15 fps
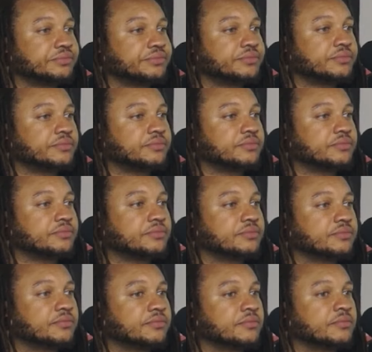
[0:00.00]

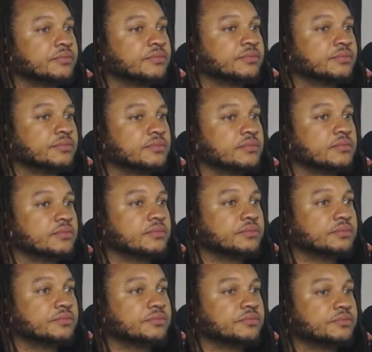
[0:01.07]

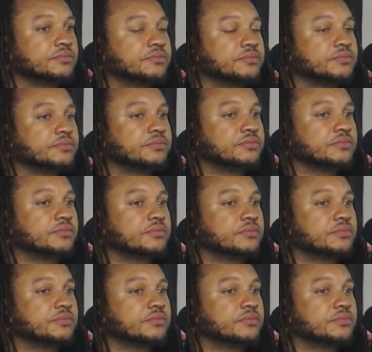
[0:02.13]
(not speaking)